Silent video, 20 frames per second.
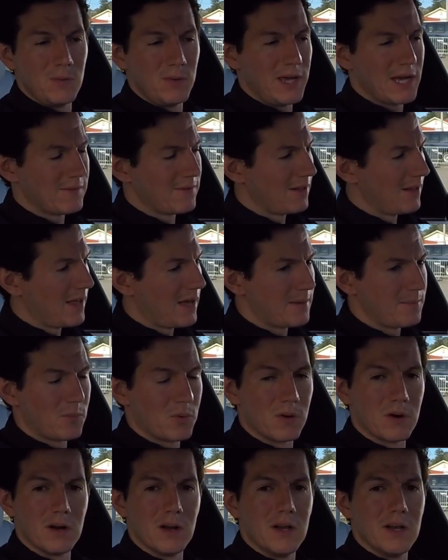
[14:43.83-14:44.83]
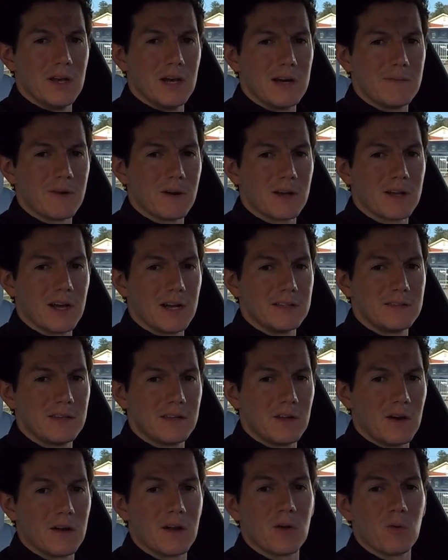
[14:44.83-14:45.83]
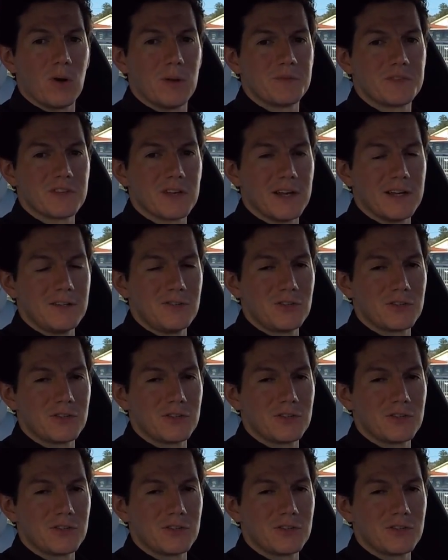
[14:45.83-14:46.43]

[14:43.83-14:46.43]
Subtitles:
We have a lot more of our content on our website.